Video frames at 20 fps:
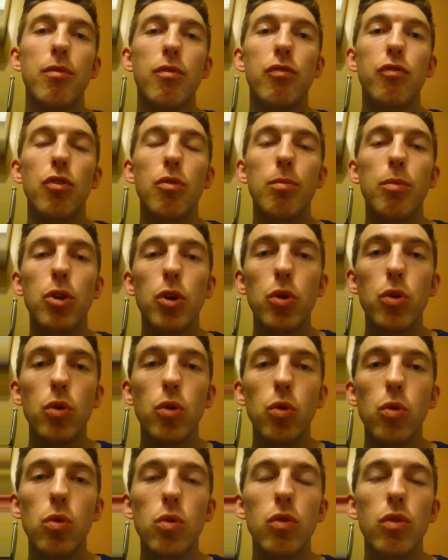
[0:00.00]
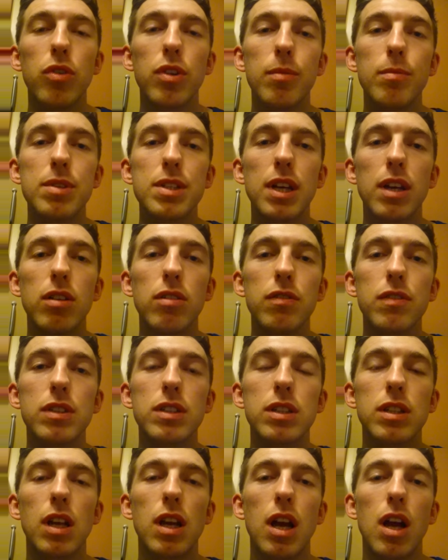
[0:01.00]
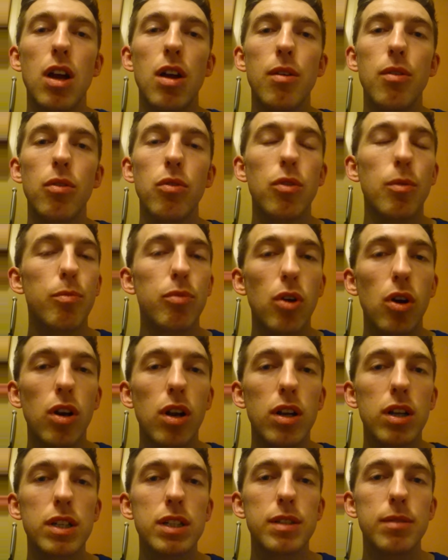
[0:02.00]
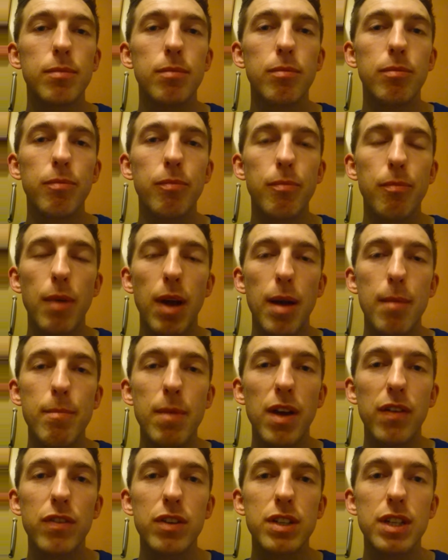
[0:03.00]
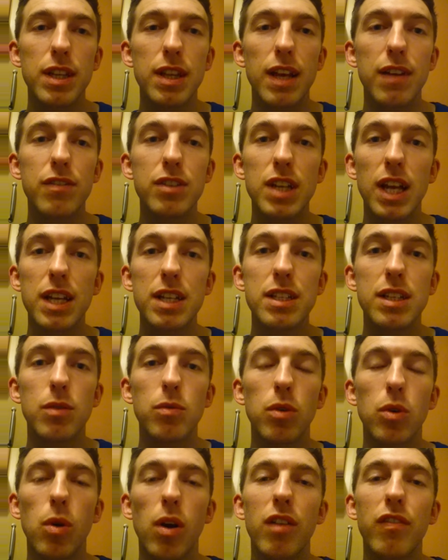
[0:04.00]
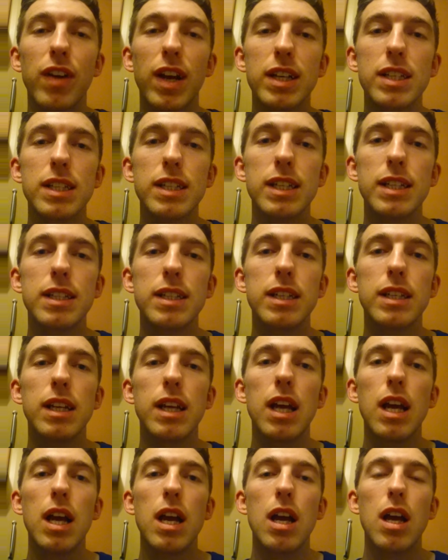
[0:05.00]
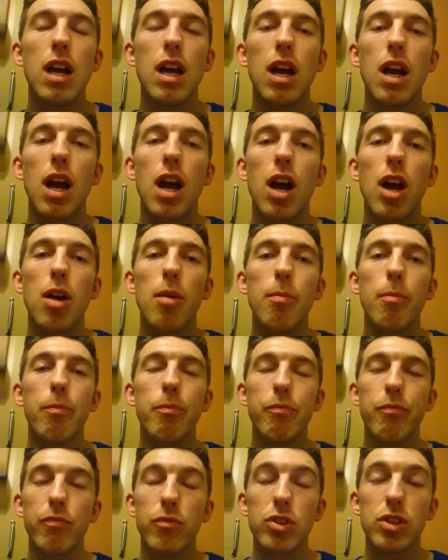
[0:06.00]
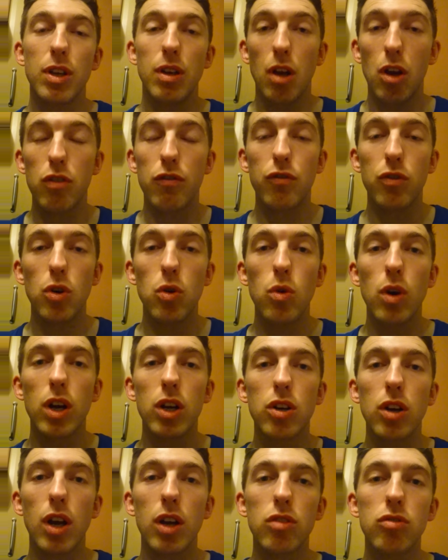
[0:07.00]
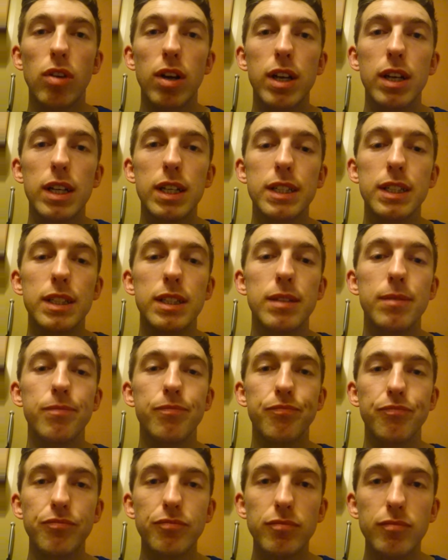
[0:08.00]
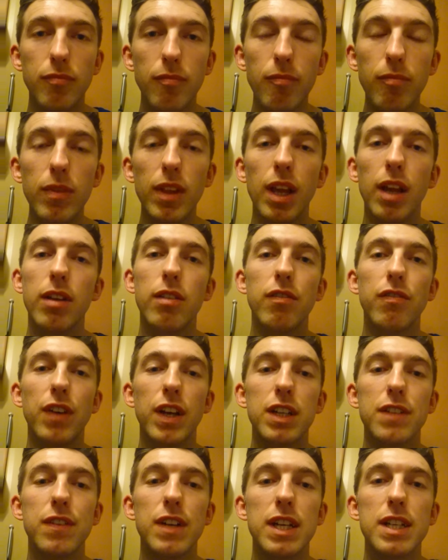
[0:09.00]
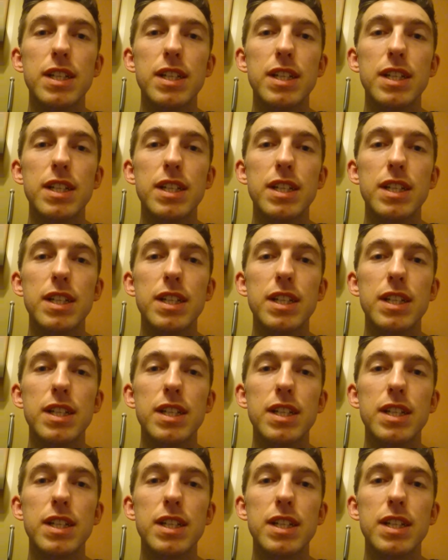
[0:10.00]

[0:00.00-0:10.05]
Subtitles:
from Google themselves. The products and methods that they've tested were quite fascinating. So overall, a great listen. Thanks for